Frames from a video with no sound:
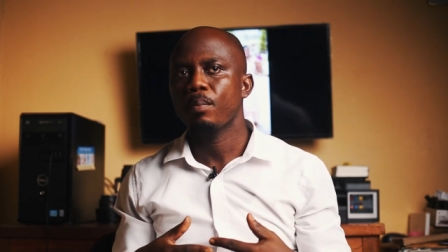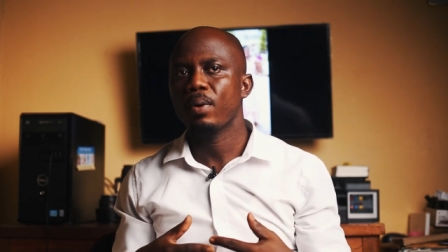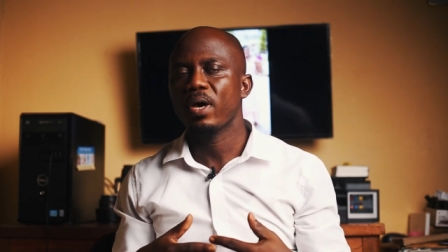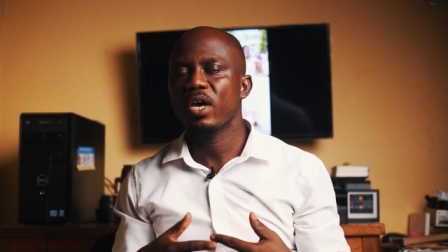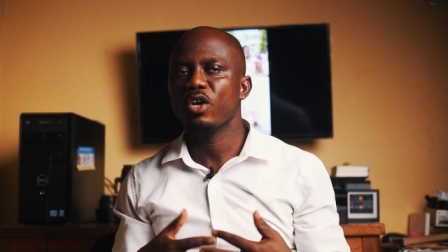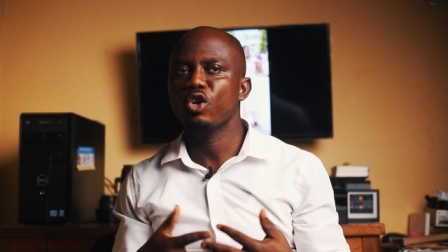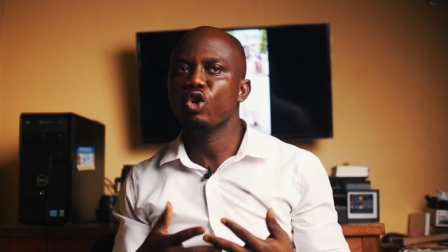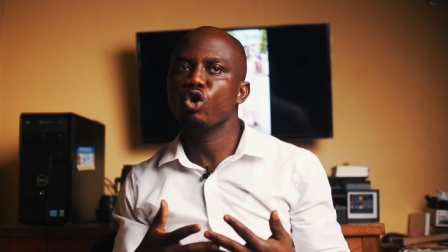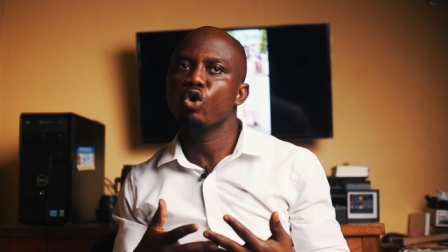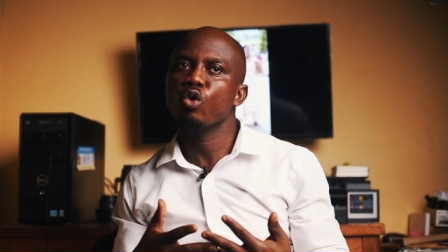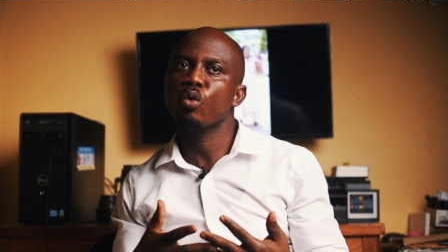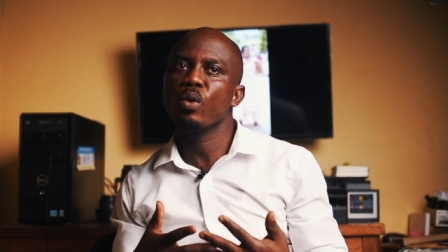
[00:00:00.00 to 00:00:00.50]

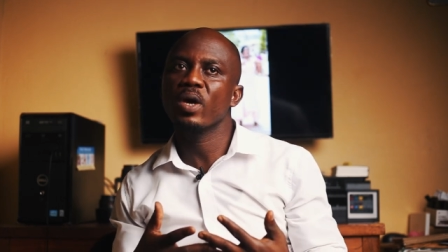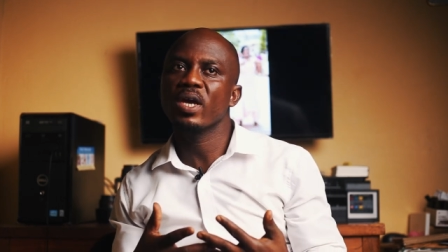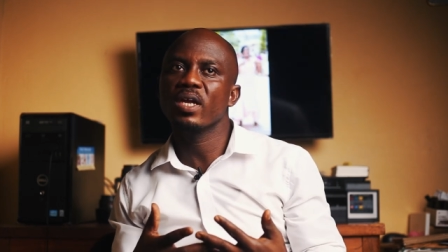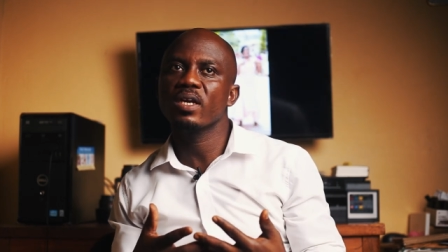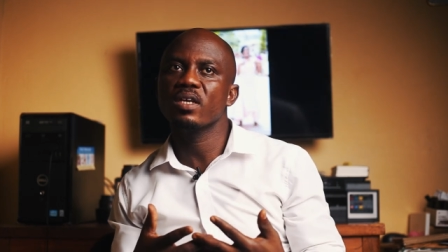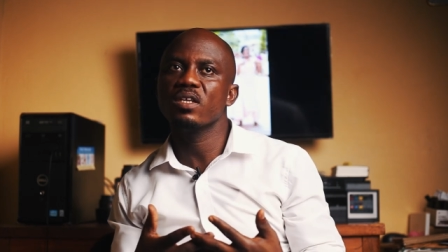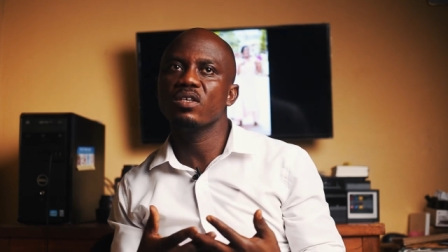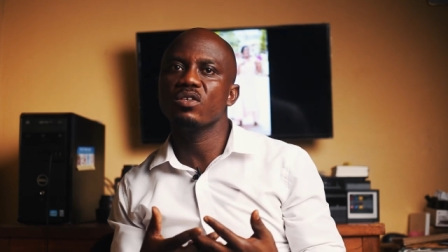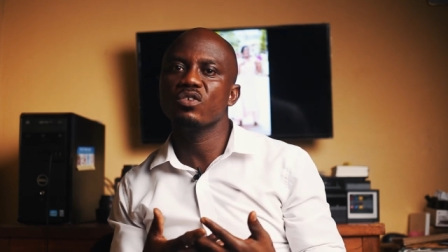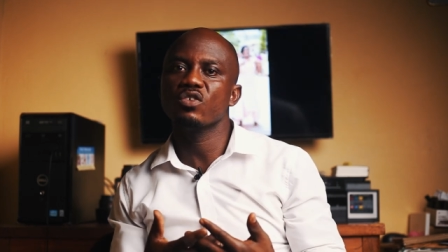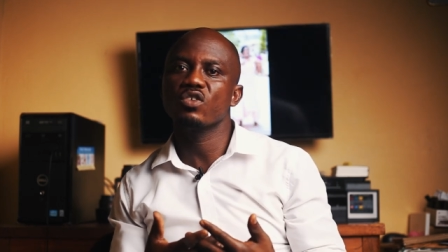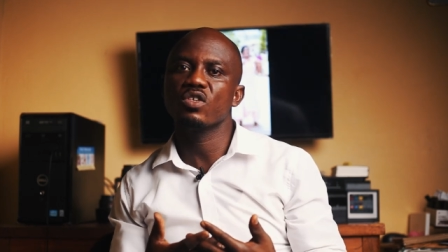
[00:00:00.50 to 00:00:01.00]
per
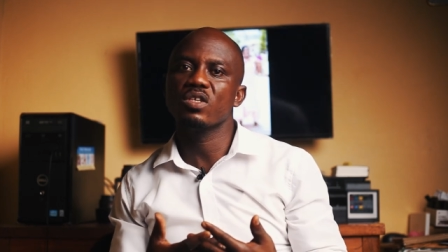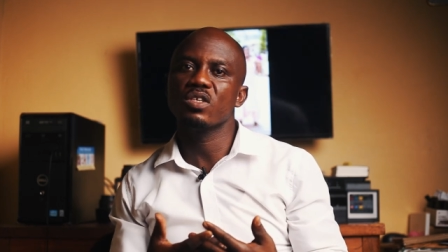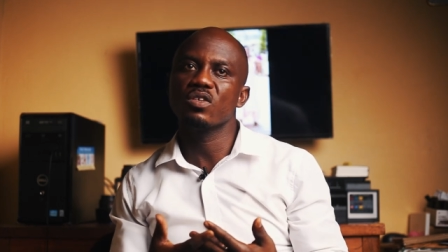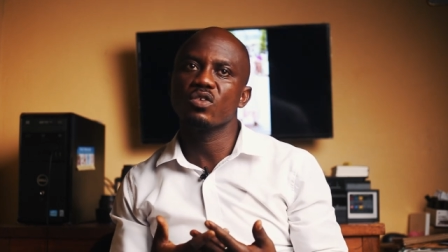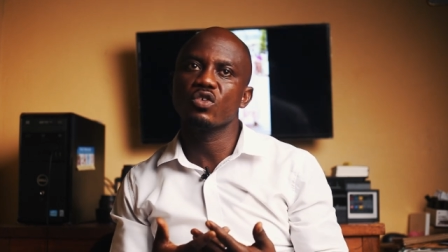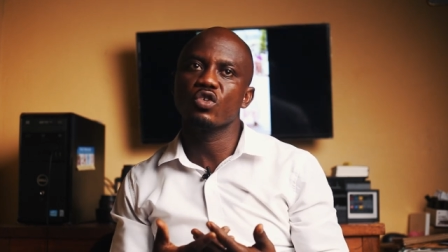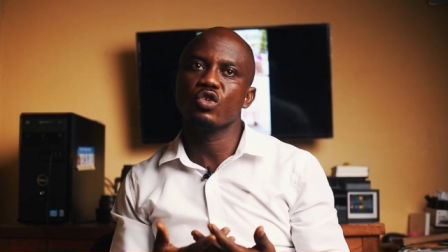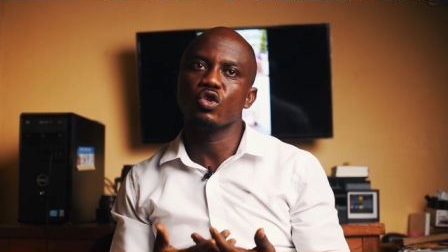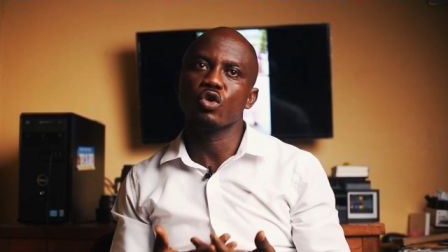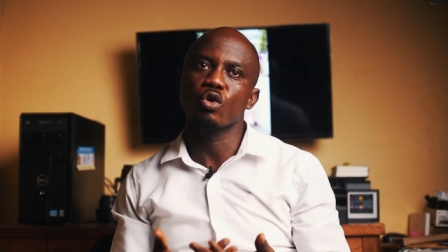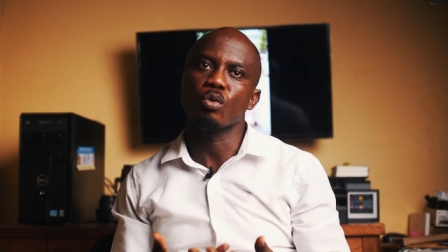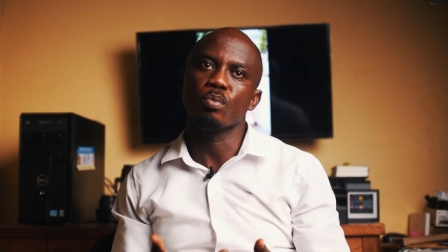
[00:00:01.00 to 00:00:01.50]
knowing this,
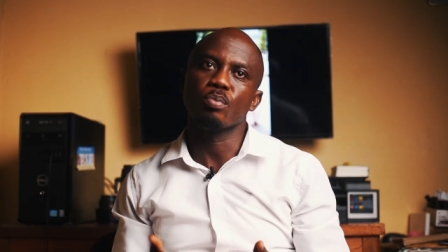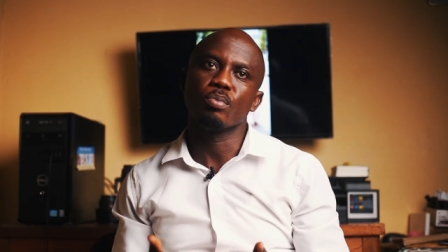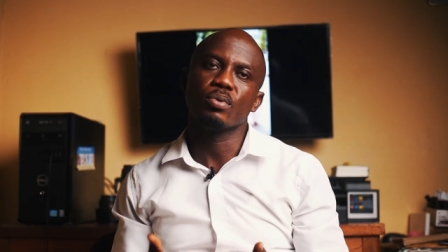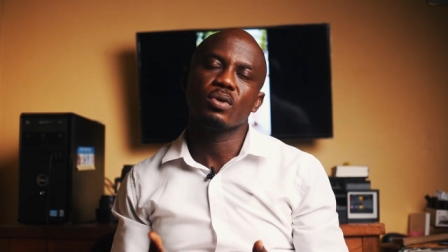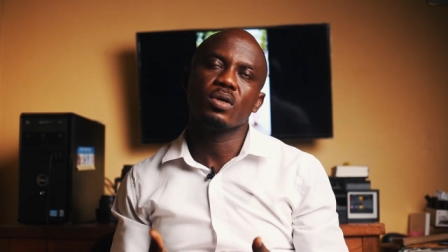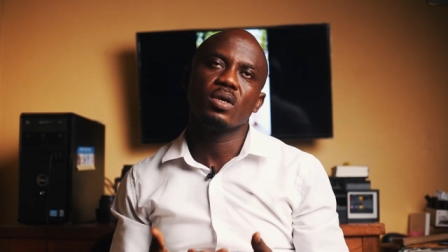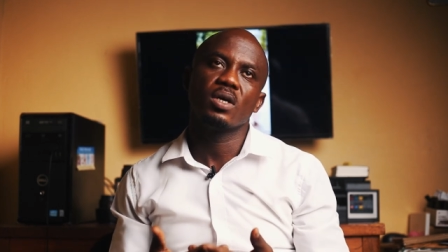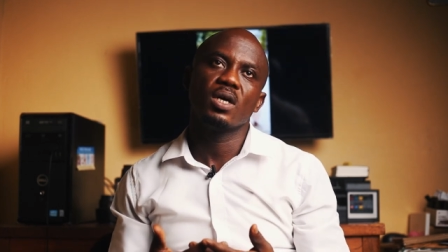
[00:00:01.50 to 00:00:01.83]
this job,